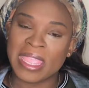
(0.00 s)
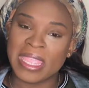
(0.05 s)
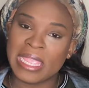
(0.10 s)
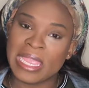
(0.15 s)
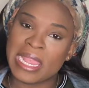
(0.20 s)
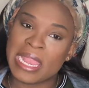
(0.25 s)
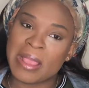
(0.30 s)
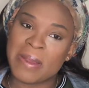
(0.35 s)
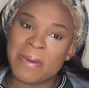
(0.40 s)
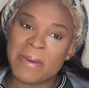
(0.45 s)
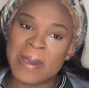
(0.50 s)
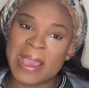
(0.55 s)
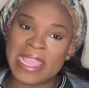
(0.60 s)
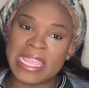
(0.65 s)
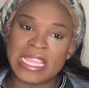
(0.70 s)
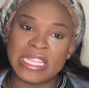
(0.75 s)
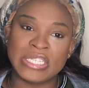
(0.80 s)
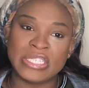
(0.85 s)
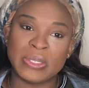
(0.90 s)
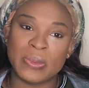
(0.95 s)
You know, I
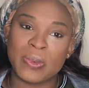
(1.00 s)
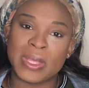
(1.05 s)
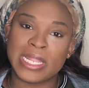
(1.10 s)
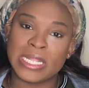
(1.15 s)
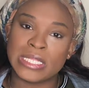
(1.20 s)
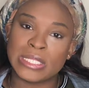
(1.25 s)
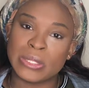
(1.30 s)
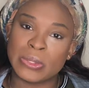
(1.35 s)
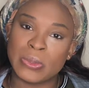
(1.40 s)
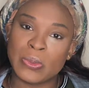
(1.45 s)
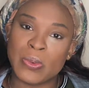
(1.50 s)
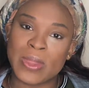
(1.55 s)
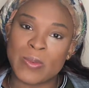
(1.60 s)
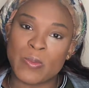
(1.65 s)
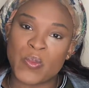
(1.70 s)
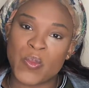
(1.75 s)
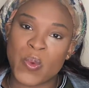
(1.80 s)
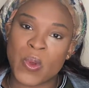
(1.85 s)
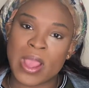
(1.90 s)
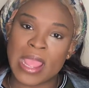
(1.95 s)
hit you with a
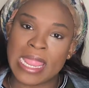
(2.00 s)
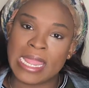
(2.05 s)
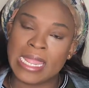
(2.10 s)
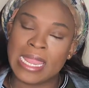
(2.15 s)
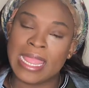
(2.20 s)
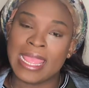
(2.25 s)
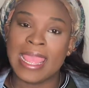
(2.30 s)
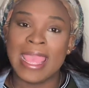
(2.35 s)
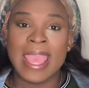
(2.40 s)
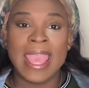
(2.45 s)
2-in-1.